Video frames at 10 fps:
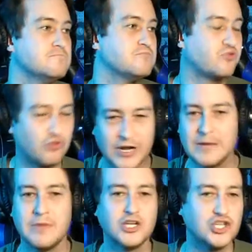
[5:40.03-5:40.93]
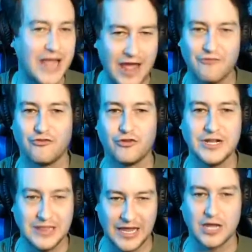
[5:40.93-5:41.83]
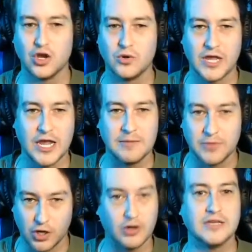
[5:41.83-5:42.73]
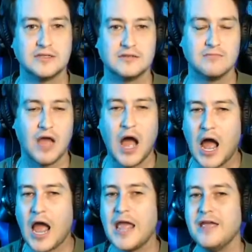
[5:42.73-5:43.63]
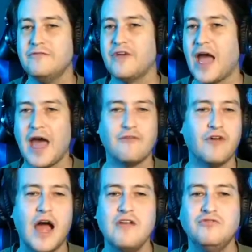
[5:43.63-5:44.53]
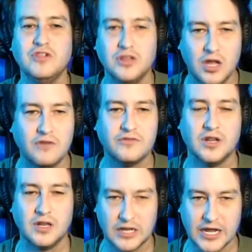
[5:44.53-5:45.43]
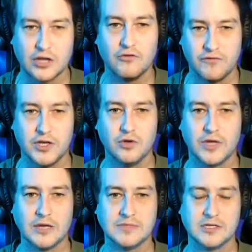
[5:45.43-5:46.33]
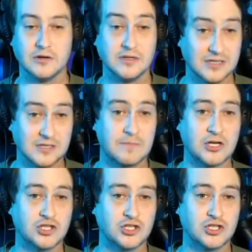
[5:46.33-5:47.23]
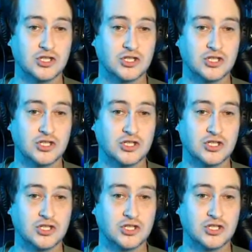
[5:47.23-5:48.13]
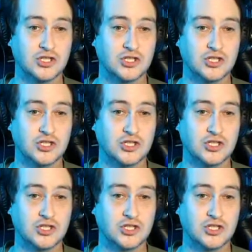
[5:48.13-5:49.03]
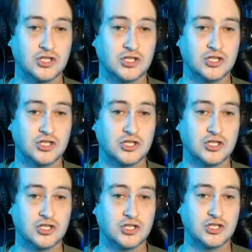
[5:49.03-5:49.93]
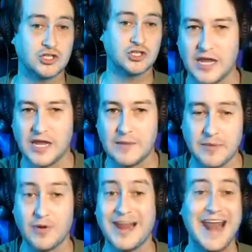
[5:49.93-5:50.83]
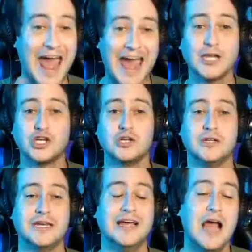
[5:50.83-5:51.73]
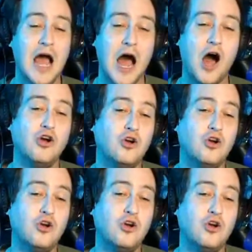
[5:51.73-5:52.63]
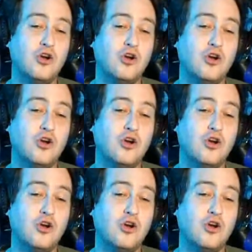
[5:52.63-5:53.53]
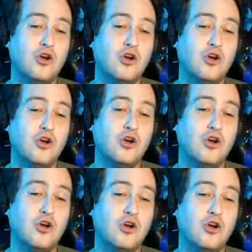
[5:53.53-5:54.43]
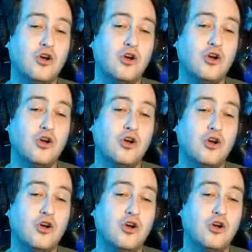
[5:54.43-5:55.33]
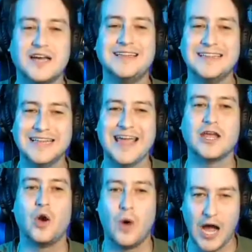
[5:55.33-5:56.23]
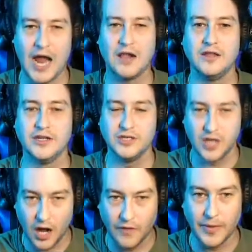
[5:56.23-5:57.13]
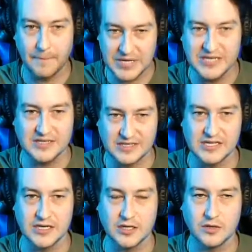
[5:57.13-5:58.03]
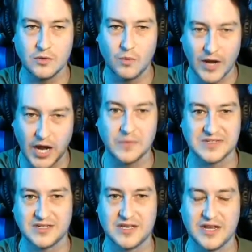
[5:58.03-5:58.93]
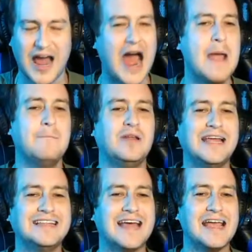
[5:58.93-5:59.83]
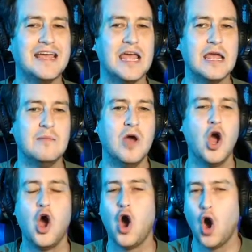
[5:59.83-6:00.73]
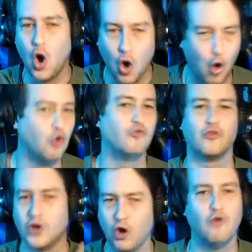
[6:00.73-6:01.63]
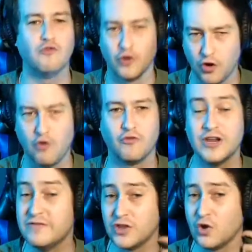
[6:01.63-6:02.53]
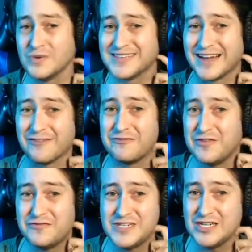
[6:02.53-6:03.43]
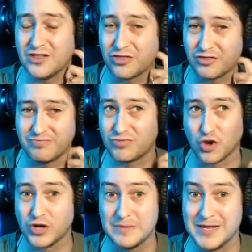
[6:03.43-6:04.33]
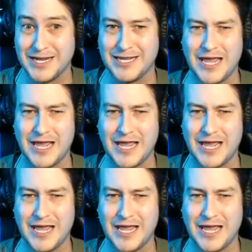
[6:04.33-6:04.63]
pretty much every Lego game there is. I've loved the Lego video game series, especially since the first Lego Star Wars game came out. And actually, I'll go even further back. I was addicted to Lego Island on the PC when I was a kid. I played that game over and over and over, even though it was like a 15, 30-minute